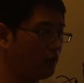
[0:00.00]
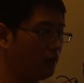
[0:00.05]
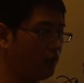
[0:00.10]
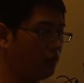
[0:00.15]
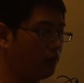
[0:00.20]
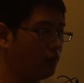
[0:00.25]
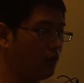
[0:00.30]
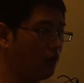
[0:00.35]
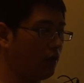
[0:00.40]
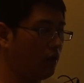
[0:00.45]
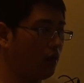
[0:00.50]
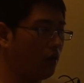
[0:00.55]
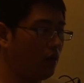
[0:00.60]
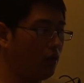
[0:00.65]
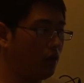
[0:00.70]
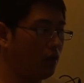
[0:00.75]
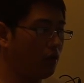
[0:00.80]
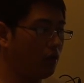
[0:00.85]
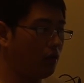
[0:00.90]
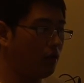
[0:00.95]
it
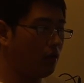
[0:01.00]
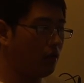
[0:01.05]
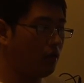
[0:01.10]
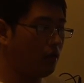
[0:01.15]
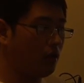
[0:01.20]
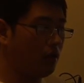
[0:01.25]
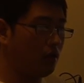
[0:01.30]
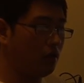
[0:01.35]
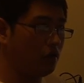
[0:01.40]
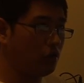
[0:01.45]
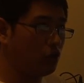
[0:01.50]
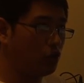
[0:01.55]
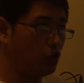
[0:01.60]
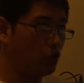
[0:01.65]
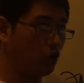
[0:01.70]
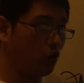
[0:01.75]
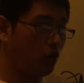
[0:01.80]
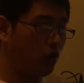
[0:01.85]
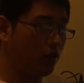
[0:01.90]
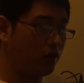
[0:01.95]

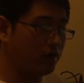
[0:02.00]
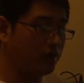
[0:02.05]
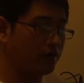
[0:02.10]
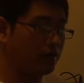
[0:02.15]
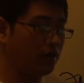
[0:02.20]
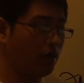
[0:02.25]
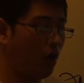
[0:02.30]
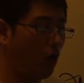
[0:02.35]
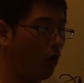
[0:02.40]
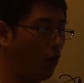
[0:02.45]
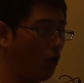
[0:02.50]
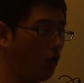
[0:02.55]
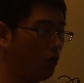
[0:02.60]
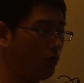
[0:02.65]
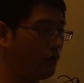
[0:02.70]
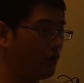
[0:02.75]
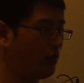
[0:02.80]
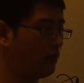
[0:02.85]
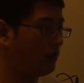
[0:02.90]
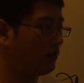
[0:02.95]
ensures all
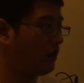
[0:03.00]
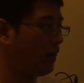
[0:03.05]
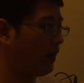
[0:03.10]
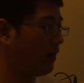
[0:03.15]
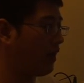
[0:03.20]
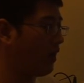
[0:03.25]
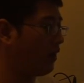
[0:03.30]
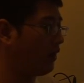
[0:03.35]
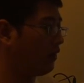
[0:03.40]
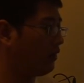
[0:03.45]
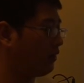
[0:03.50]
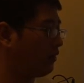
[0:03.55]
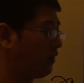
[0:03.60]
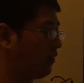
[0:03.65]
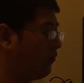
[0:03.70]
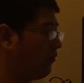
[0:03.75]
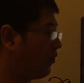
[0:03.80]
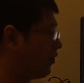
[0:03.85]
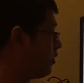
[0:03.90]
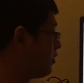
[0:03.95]
the data it
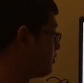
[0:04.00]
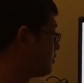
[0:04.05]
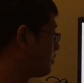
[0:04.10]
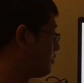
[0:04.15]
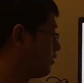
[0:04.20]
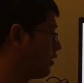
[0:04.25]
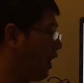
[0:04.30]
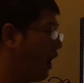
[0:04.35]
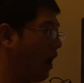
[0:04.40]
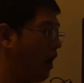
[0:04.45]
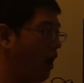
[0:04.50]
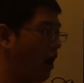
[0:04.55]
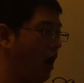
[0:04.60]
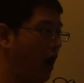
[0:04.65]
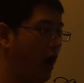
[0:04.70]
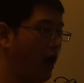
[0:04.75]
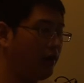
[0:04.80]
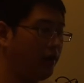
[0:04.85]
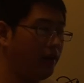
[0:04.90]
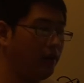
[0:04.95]
delivers are
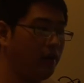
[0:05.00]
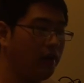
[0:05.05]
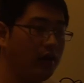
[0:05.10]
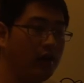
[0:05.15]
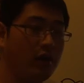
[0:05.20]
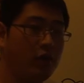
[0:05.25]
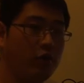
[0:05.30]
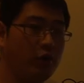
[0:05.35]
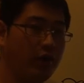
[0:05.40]
highly